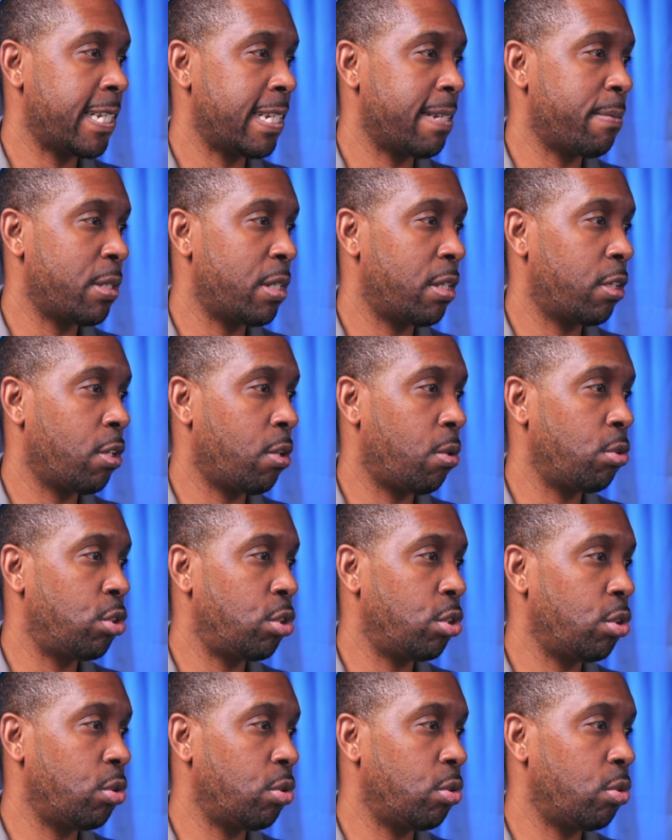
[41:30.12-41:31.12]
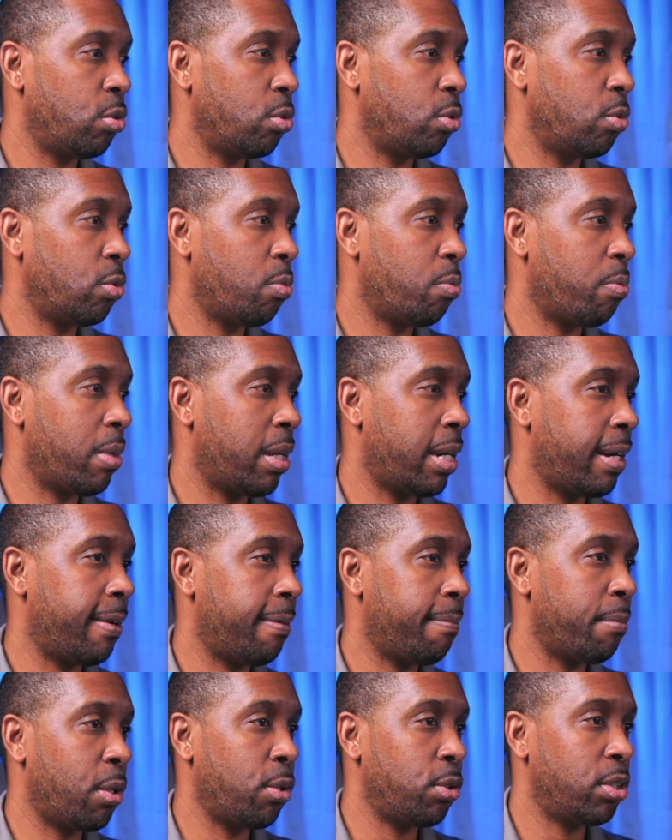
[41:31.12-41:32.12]
And I'm going to go to
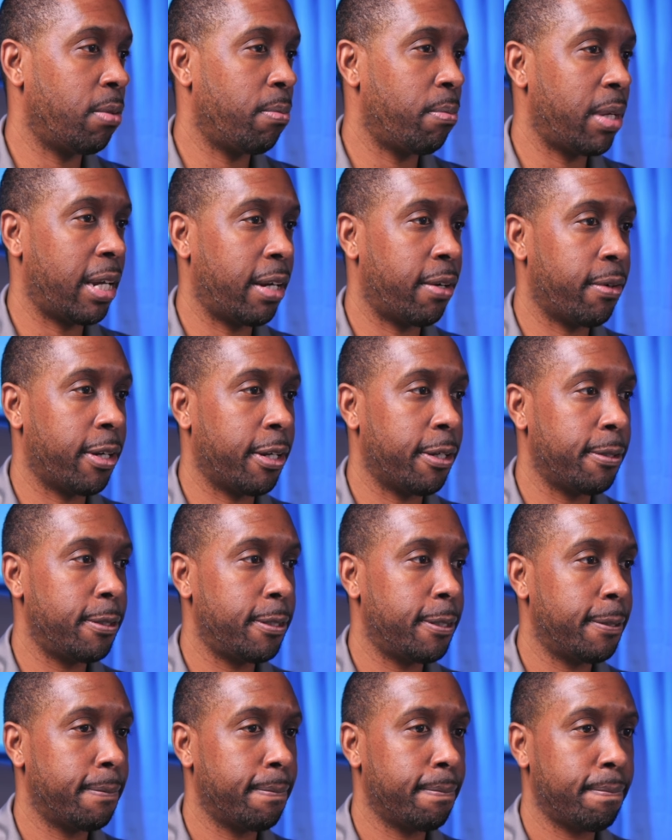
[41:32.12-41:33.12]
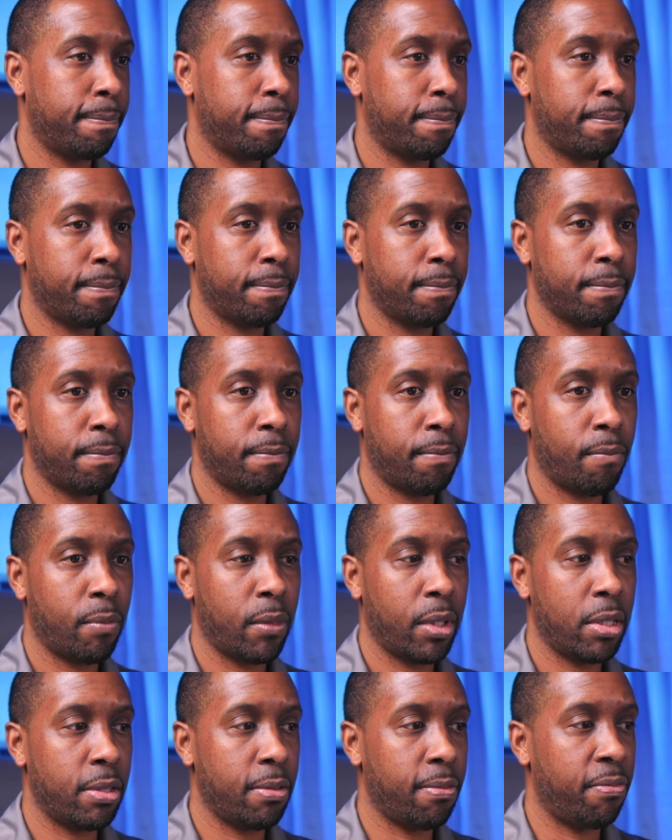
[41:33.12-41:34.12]
my motion backgrounds.
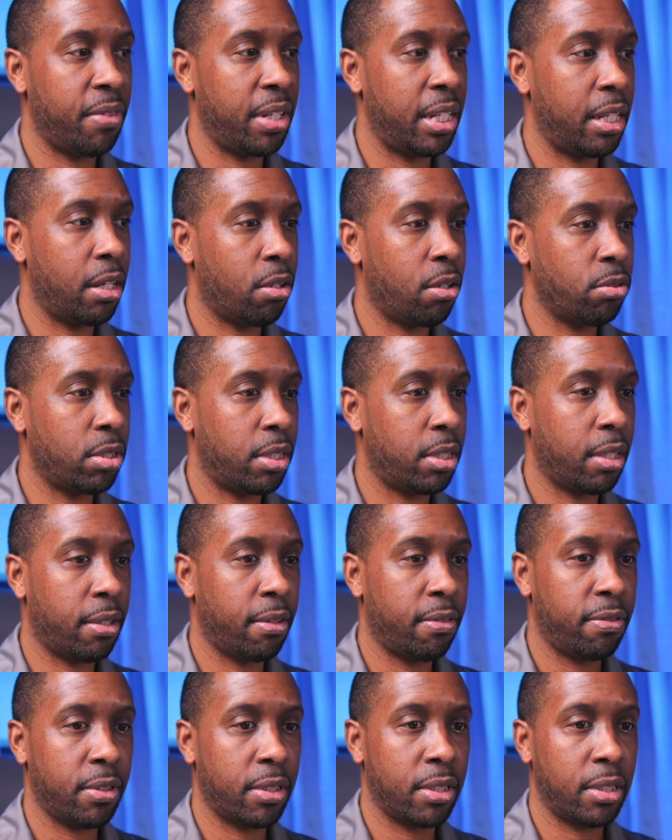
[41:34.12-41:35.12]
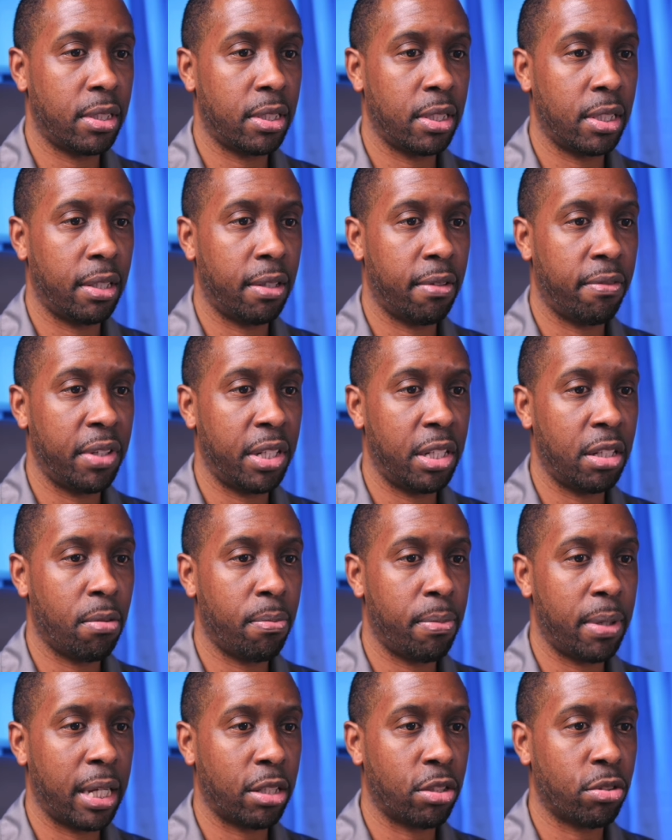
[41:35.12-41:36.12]
Some video stuff. Let's see here.
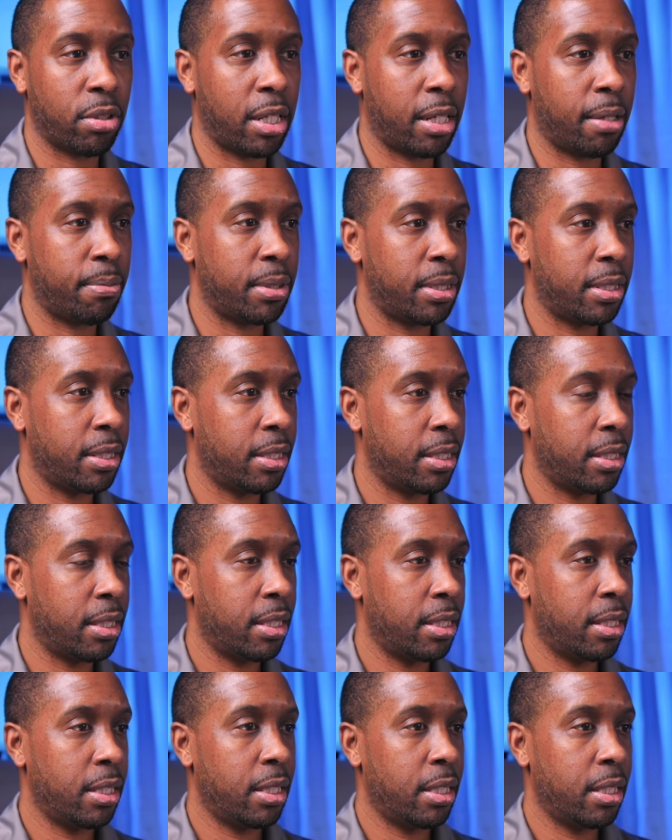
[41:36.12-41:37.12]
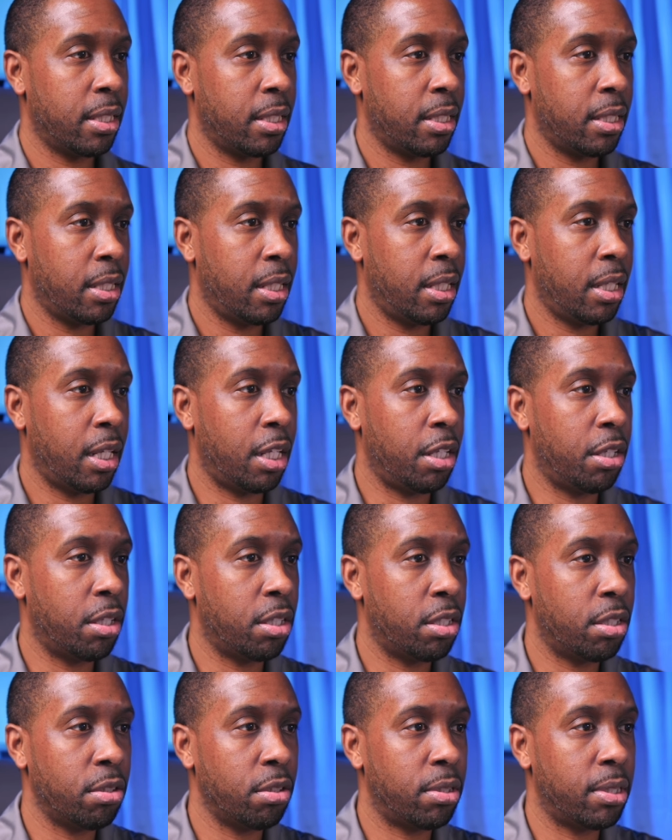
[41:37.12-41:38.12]
Video backdrops. And you
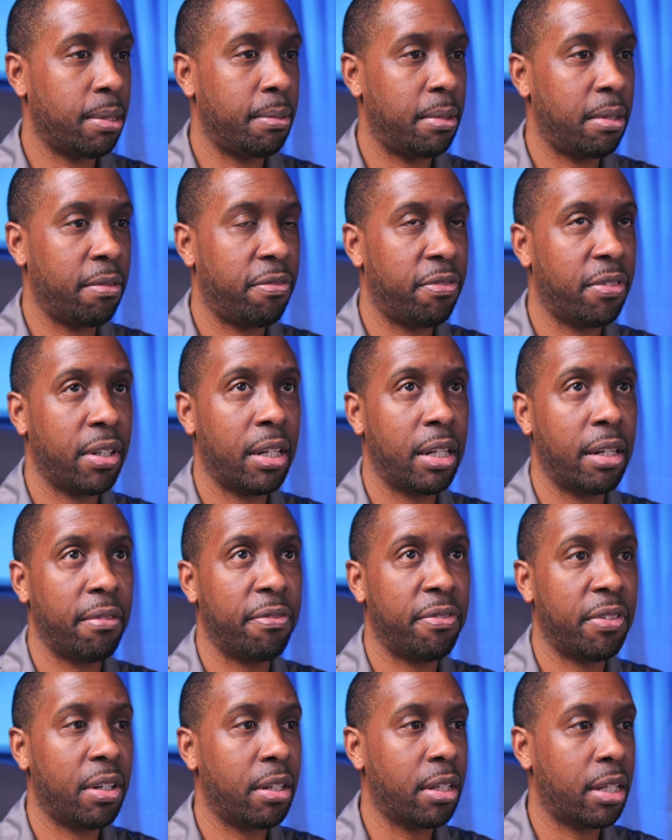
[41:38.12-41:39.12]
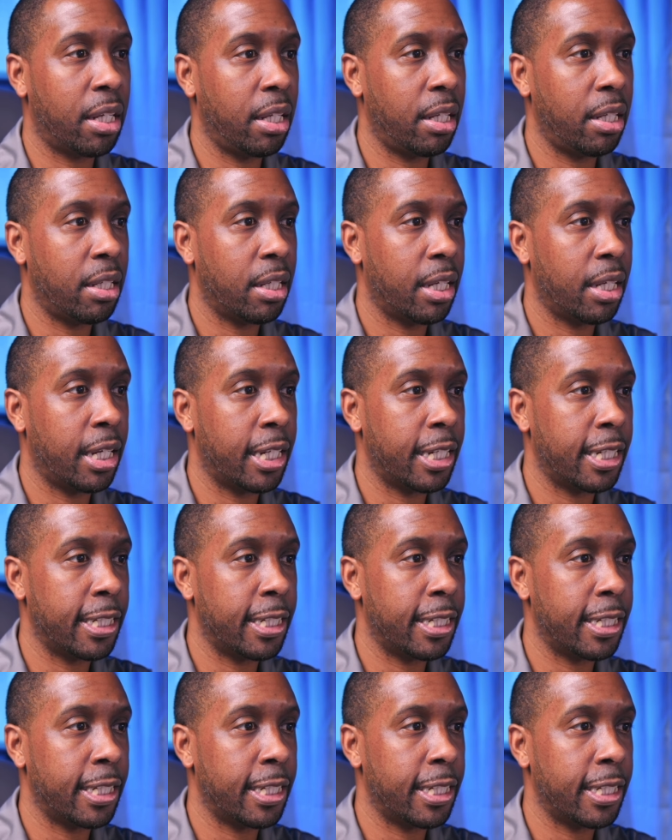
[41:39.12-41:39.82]
can do something fun and funky.